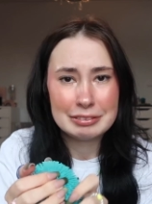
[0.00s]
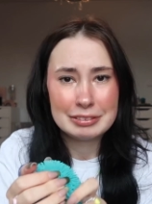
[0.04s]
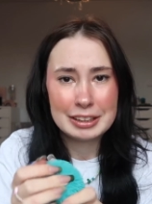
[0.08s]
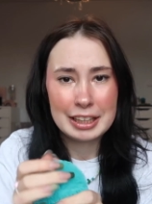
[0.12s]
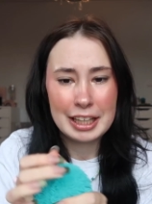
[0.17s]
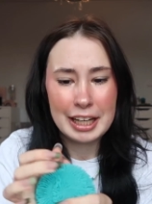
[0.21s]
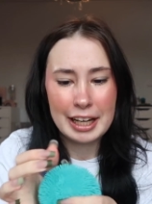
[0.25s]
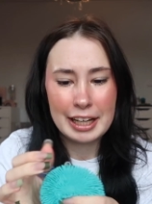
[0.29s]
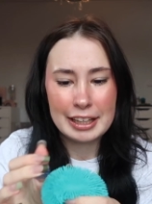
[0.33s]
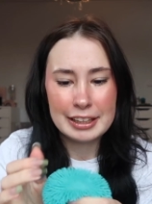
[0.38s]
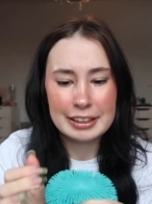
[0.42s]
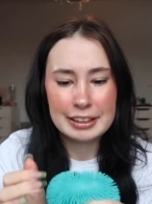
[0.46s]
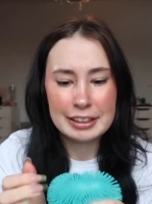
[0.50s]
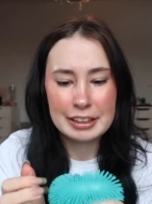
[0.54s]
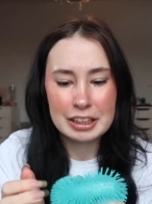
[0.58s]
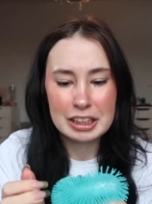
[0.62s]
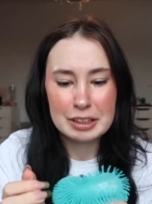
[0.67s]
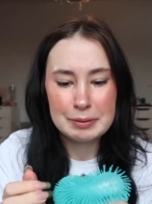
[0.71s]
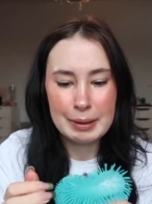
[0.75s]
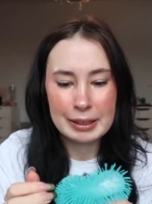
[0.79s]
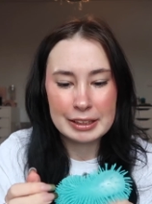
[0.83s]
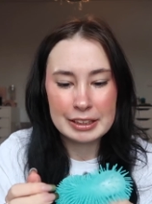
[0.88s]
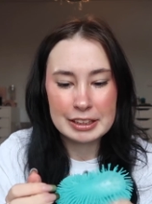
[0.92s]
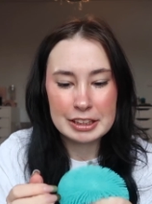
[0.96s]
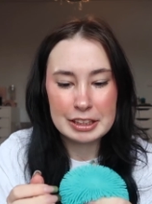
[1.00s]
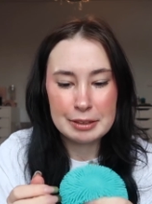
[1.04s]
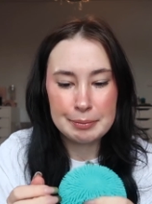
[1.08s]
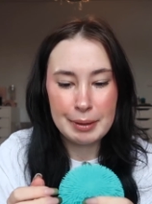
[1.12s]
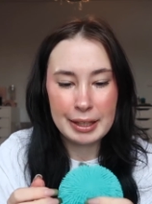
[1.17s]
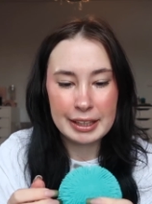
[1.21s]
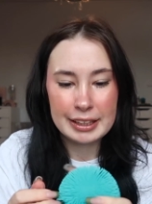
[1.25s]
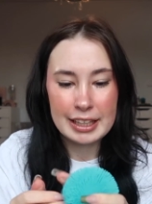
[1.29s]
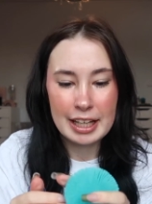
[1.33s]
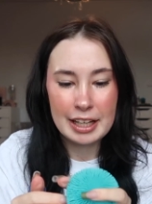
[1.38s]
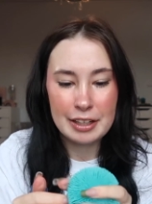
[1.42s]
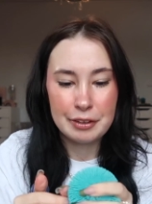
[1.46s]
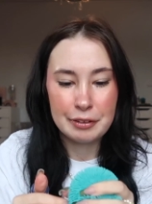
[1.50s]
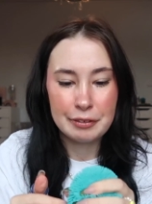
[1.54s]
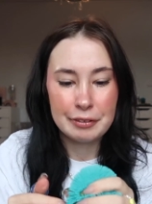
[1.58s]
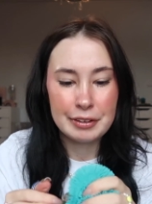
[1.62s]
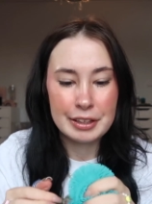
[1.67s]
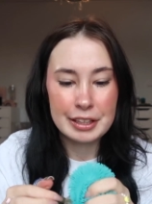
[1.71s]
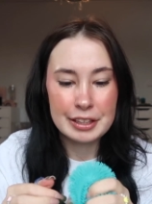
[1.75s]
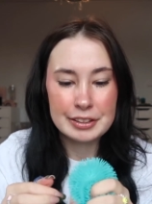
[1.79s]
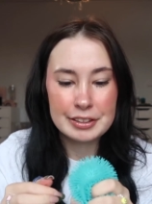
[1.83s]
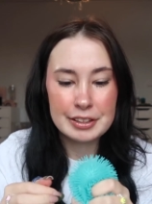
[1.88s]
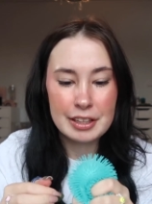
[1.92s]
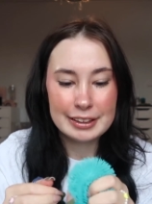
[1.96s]
Okay, I didn't expect it to make that
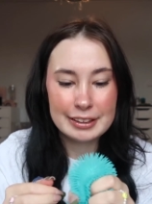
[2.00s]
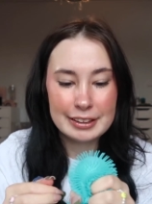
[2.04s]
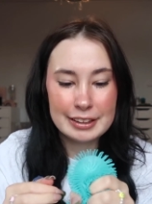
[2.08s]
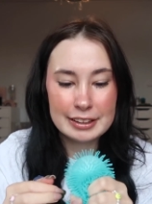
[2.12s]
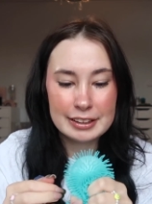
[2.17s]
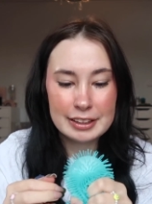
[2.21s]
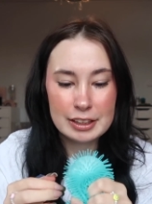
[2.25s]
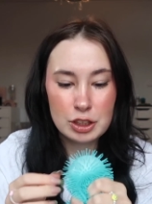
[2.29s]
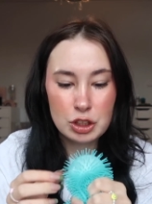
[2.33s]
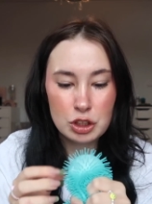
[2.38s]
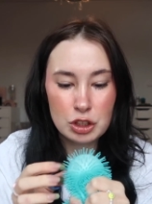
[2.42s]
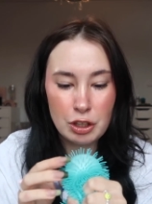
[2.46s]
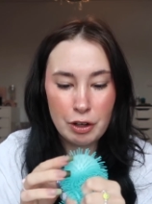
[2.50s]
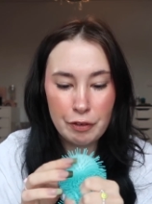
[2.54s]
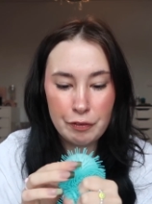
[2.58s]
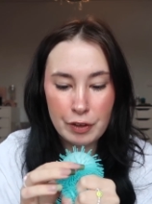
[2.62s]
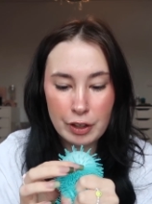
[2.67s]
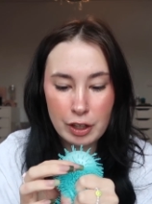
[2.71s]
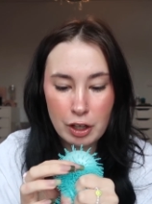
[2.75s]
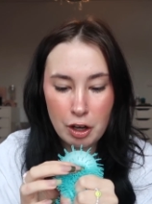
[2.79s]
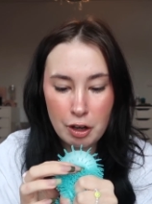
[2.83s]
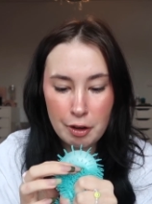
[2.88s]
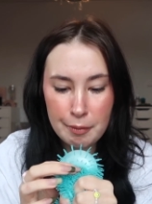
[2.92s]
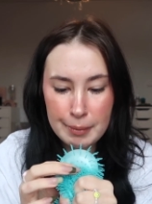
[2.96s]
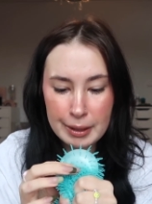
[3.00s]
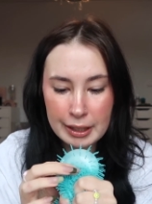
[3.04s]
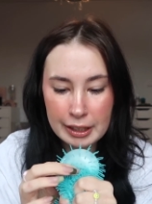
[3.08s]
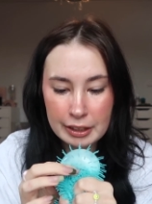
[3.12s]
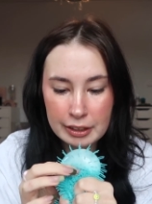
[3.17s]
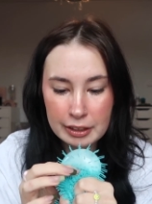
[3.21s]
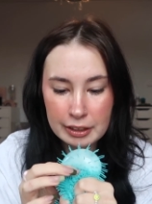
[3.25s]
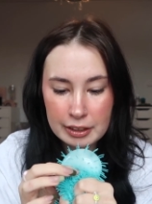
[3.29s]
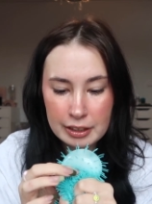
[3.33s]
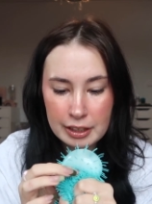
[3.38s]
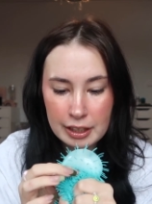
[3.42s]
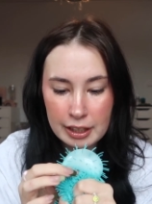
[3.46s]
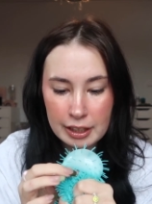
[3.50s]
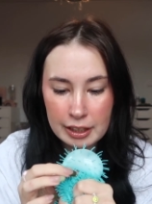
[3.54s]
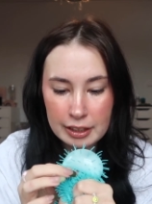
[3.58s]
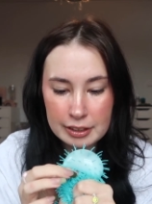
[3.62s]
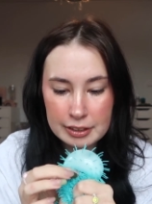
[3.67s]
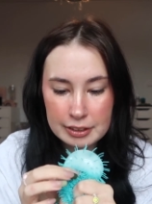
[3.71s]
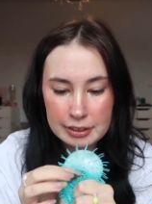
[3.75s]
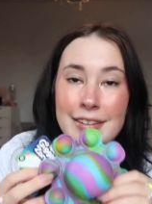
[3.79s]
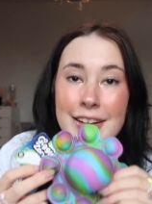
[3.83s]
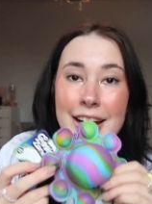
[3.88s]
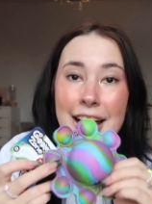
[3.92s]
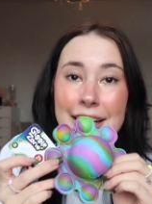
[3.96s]
noise. This is so fun. Oh my
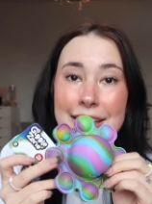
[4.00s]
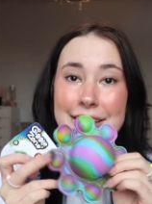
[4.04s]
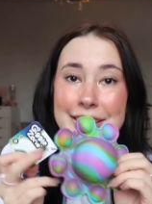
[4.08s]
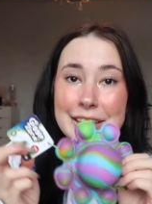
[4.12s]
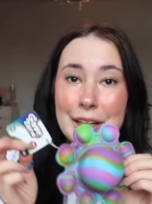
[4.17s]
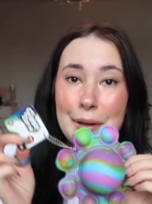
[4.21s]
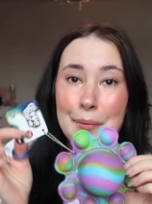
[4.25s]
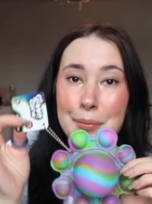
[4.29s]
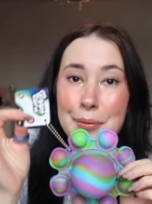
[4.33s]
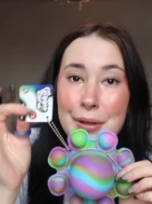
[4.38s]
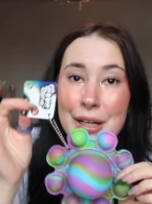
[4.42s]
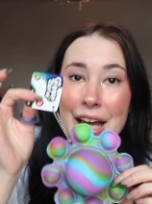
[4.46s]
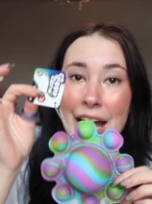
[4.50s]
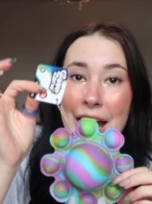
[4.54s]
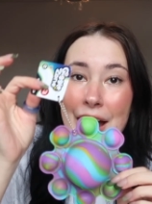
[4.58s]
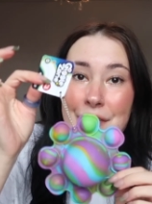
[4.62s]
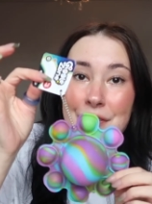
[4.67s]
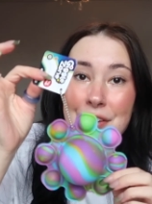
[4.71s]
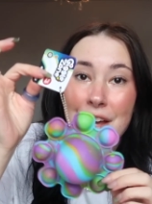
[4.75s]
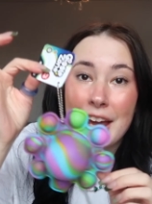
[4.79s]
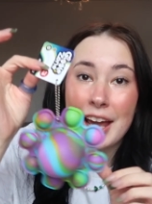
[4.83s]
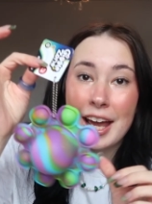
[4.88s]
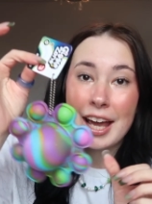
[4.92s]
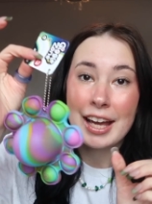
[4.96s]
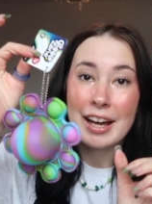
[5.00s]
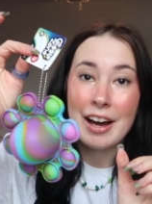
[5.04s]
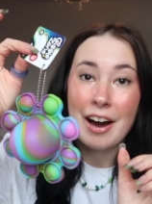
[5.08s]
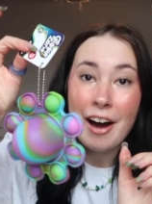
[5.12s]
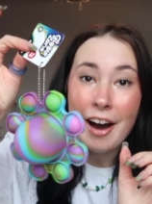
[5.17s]
goodness. Next up, we have a